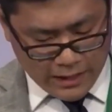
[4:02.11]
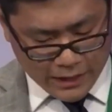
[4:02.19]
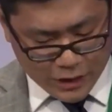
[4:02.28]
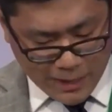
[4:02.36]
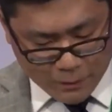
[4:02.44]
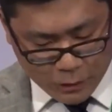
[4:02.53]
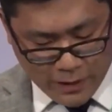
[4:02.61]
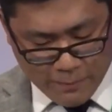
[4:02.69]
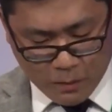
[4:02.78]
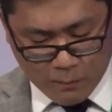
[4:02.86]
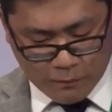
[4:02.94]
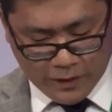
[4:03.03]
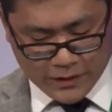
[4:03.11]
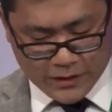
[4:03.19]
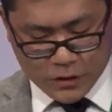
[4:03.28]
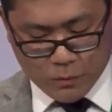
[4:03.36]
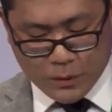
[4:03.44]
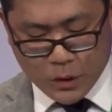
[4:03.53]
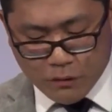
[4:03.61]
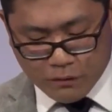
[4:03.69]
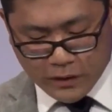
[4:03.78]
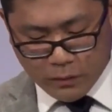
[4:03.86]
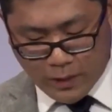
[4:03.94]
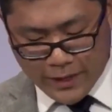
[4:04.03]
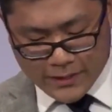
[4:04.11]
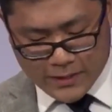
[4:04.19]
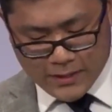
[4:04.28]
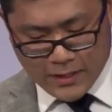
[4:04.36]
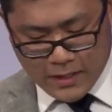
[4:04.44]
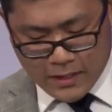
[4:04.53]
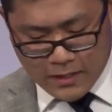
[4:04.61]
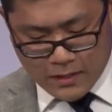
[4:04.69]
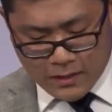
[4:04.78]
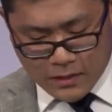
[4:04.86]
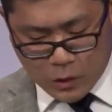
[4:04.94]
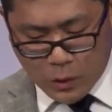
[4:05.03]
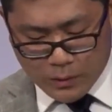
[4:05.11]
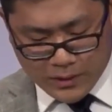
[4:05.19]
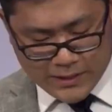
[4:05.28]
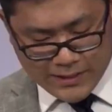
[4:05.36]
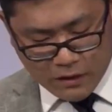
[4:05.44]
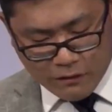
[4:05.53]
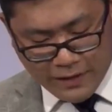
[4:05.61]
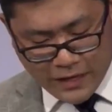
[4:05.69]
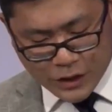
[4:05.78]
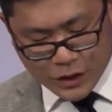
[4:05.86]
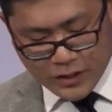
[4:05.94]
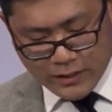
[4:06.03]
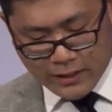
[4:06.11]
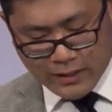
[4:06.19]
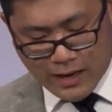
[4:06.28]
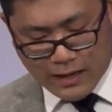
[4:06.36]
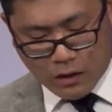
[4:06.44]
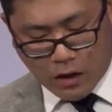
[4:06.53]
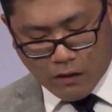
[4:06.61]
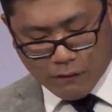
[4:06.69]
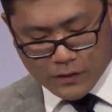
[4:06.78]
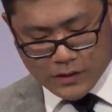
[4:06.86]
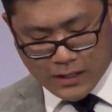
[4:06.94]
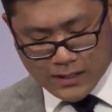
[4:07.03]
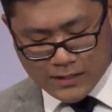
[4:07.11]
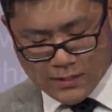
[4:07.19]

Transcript: In chapter 8, Pope Francis so beautifully writes, quote, "The salvation that God offers us